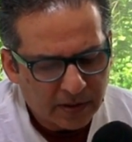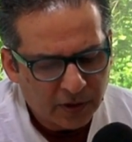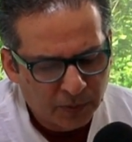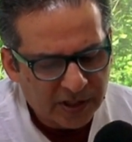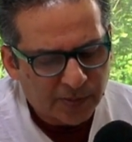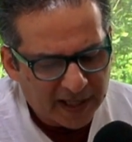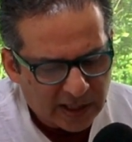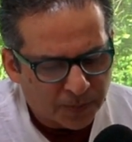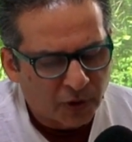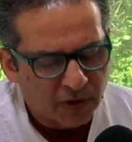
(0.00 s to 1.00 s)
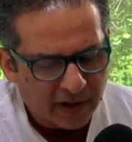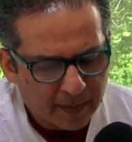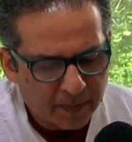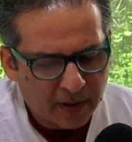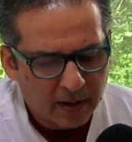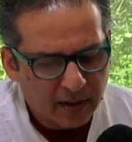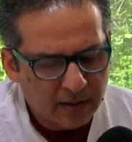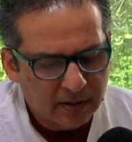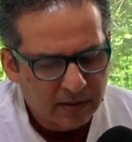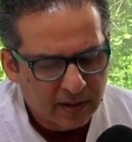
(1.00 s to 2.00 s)
human space program,
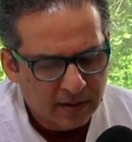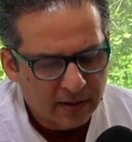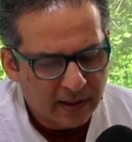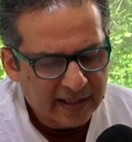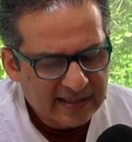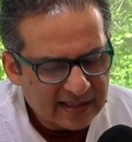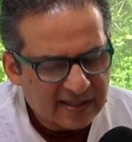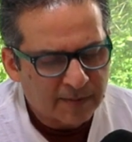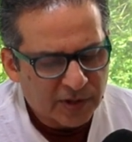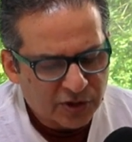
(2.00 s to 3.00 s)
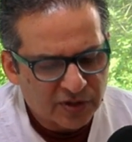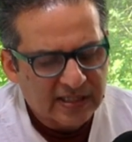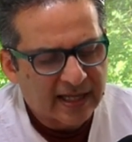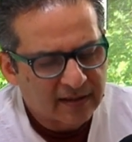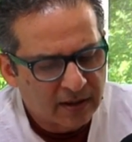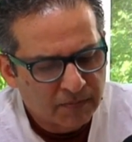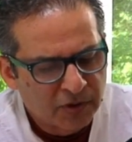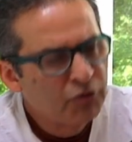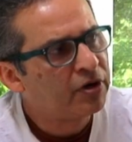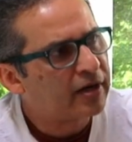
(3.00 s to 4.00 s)
the existing missions like the
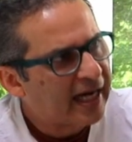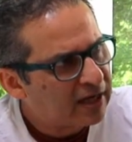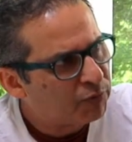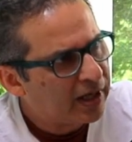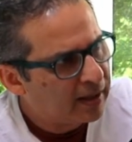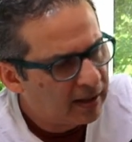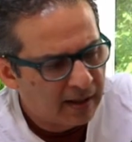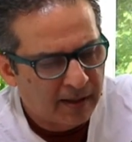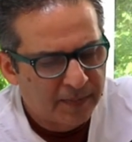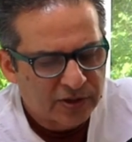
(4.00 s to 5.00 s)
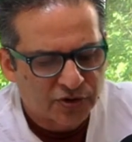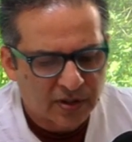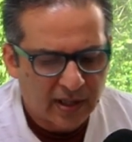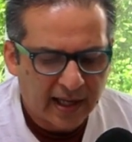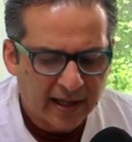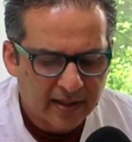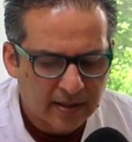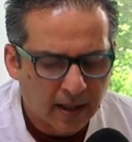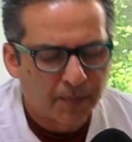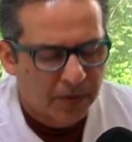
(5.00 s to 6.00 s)
Lunar Gateway mission and
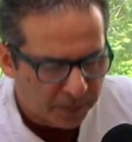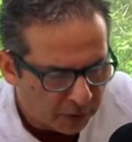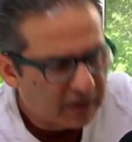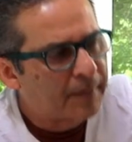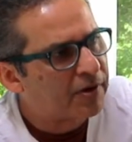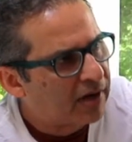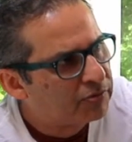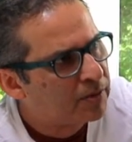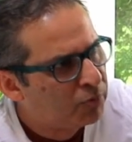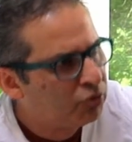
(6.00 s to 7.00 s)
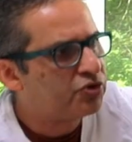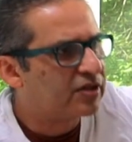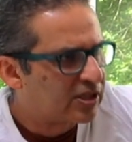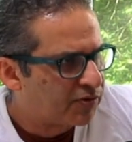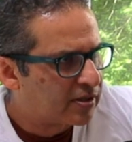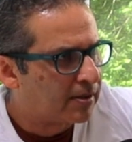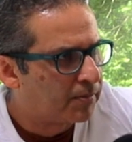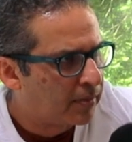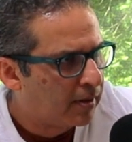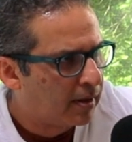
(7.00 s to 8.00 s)
a program around the moon. So this was the
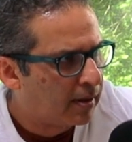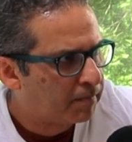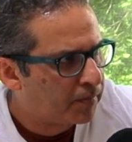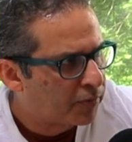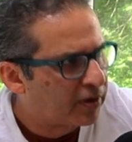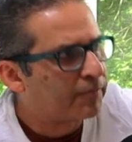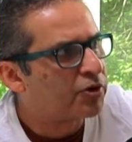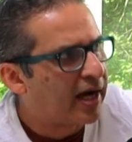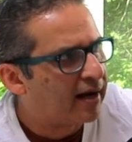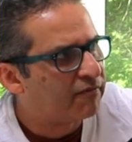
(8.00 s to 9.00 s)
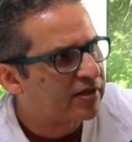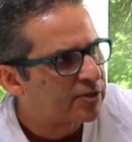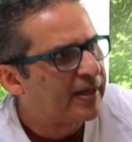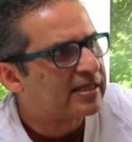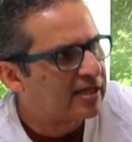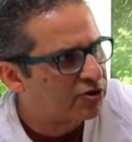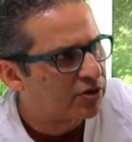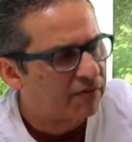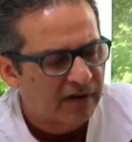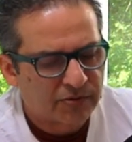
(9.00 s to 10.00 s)
program to have a space
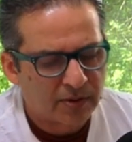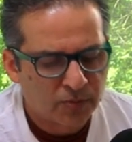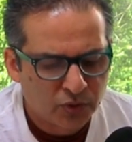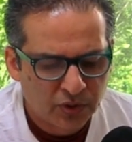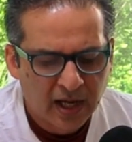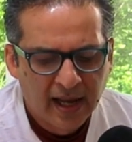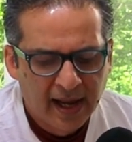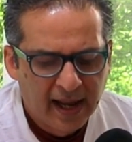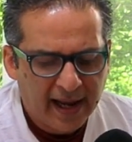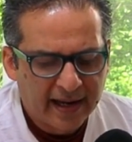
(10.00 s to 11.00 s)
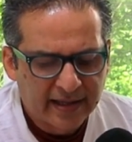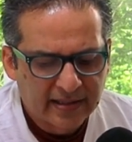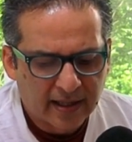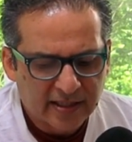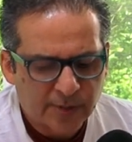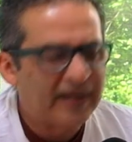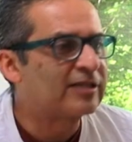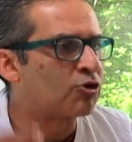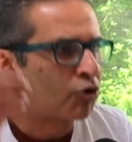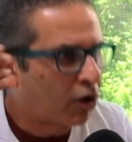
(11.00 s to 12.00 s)
station around the moon, and
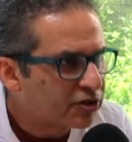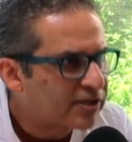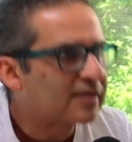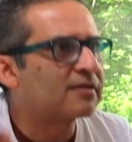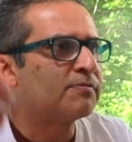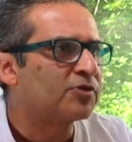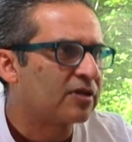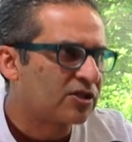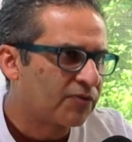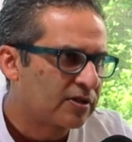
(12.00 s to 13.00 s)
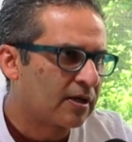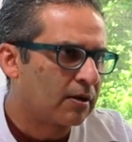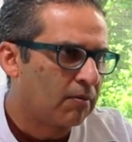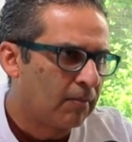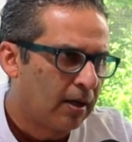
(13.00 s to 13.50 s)
space launch system. So this was a